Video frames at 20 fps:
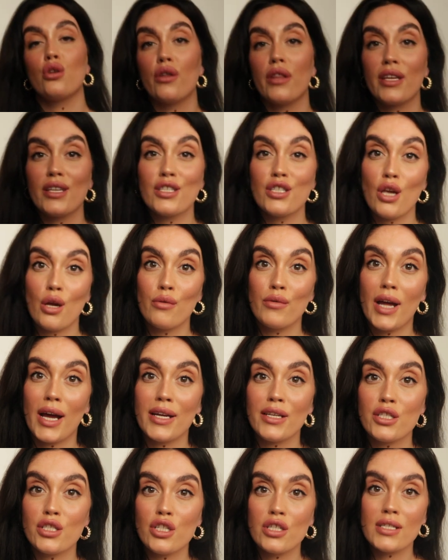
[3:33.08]
thought they're so
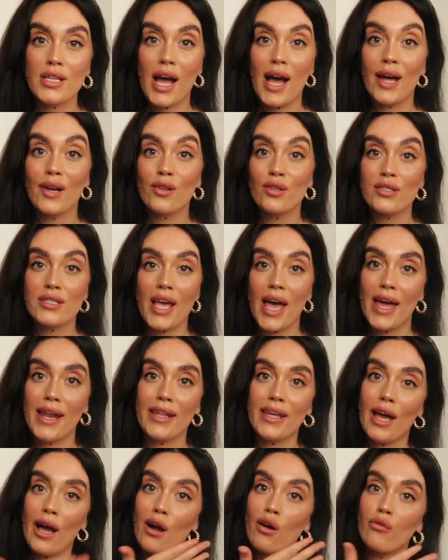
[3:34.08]
nice just to add on to
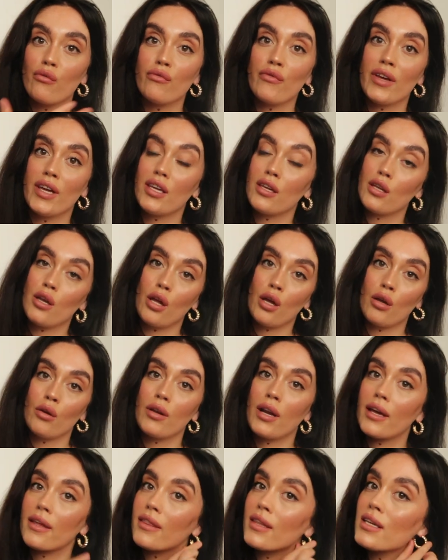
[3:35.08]
any outfit, you know,
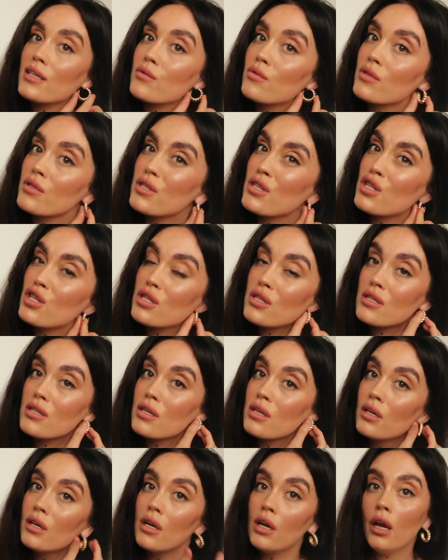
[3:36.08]
like these ones are
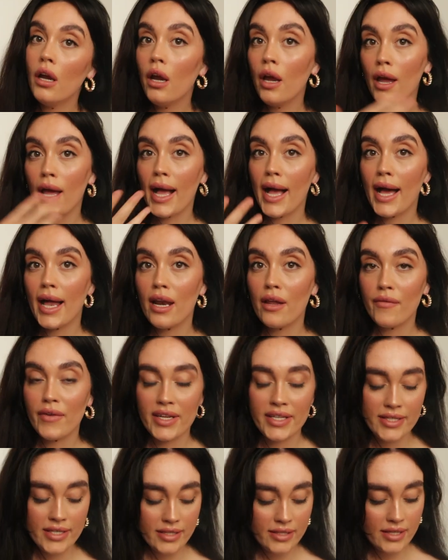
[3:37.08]
just
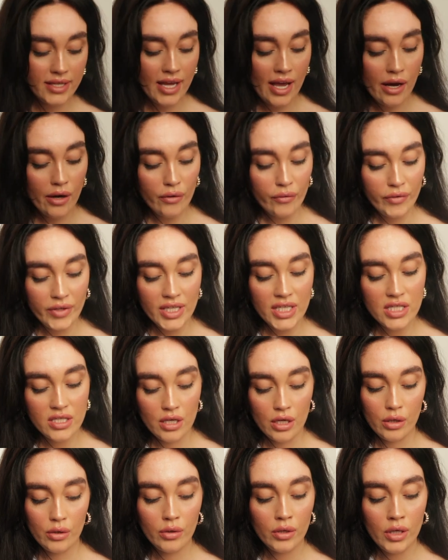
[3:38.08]
elevated the outfit,
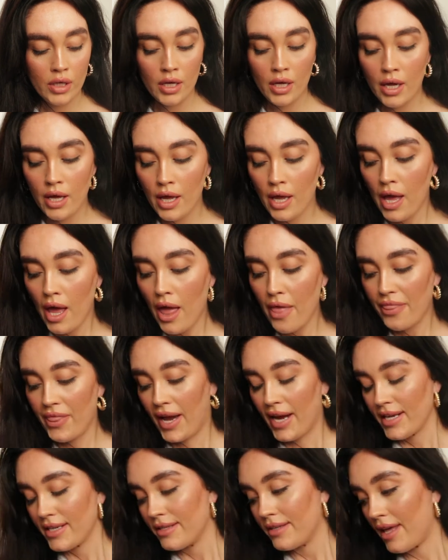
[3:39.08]
so
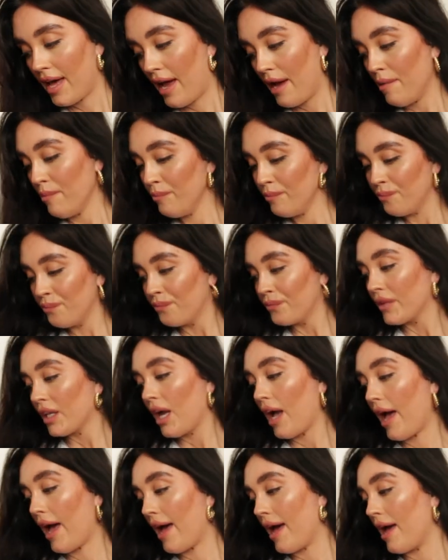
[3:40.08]
that is them.
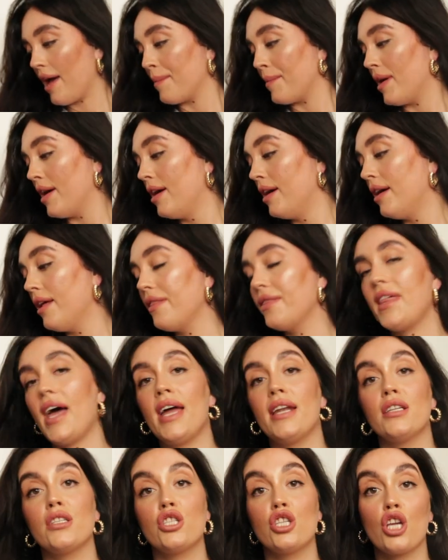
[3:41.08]

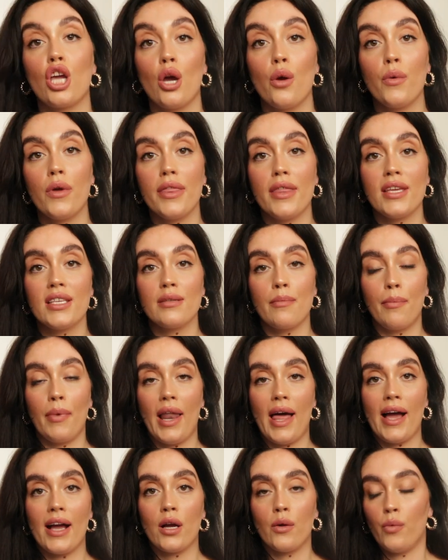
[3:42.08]
Then to go with this
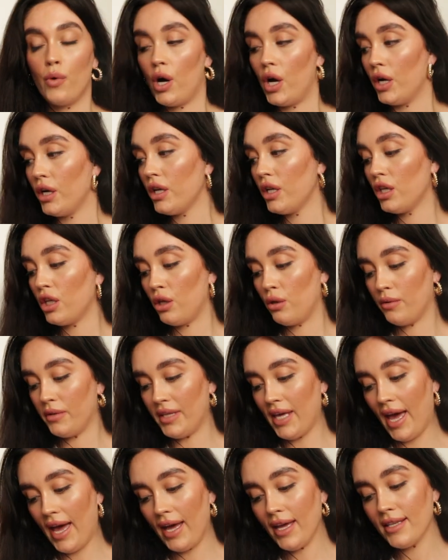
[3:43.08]
black one, you
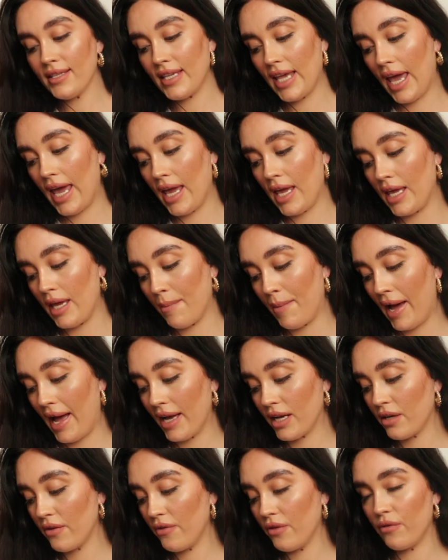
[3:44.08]
get a
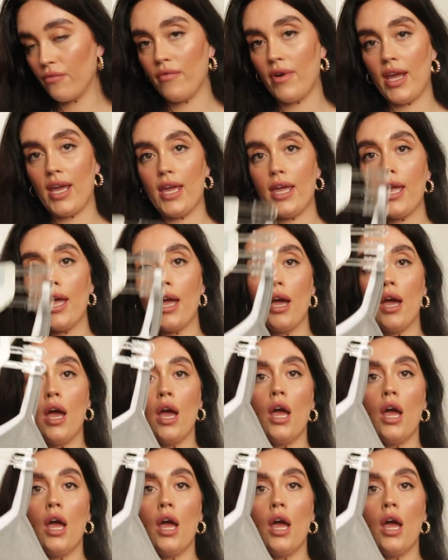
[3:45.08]
pack of 3,